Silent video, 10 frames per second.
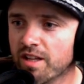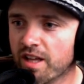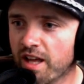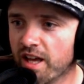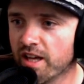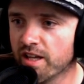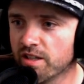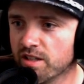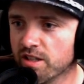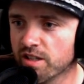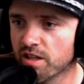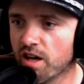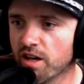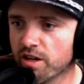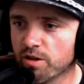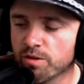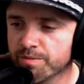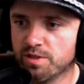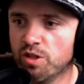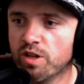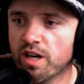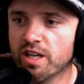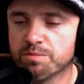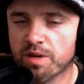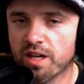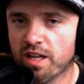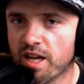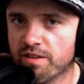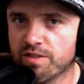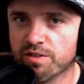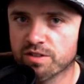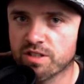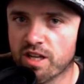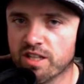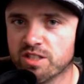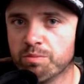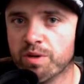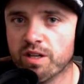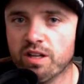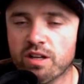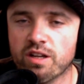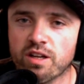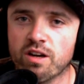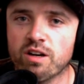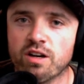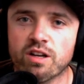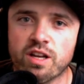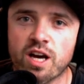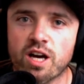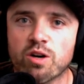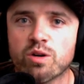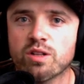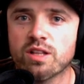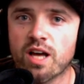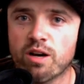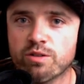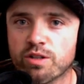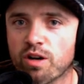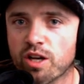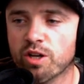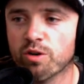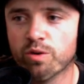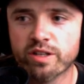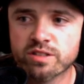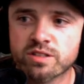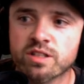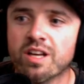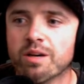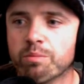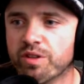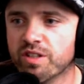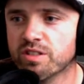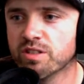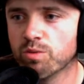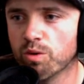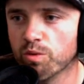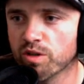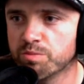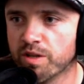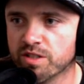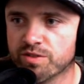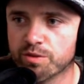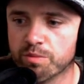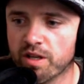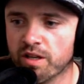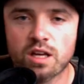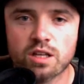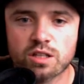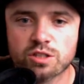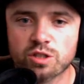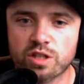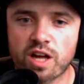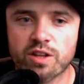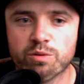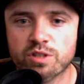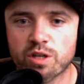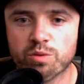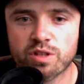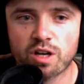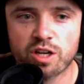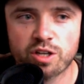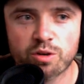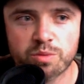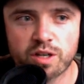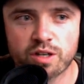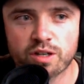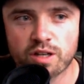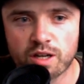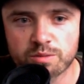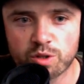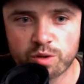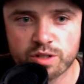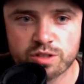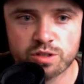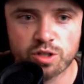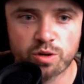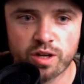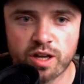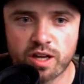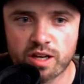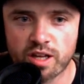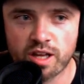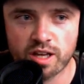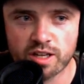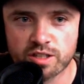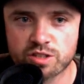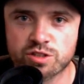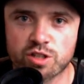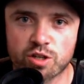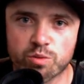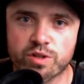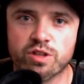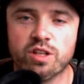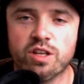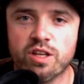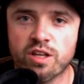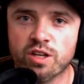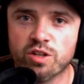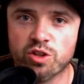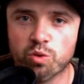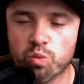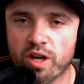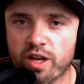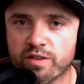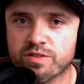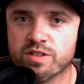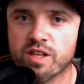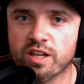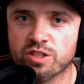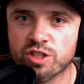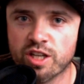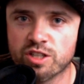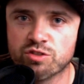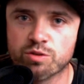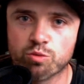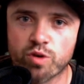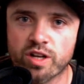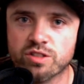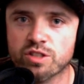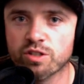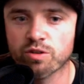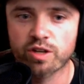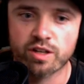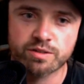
and click auto. You guys might have different settings depending on how loud your audio is, but this is what works best for me. So now that we're done with the audio meter, I'm going to go ahead and start with the, the waves that change from red to green.